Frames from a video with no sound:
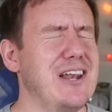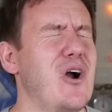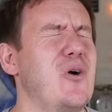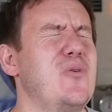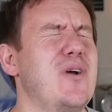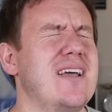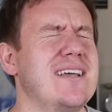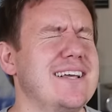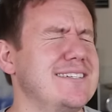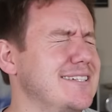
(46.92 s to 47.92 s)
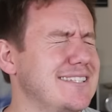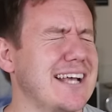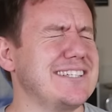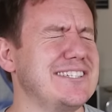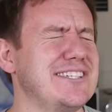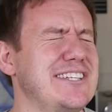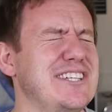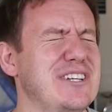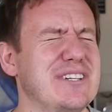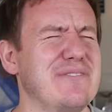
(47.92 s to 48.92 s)
Hello, is it
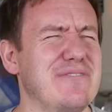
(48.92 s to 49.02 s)
sausages you're looking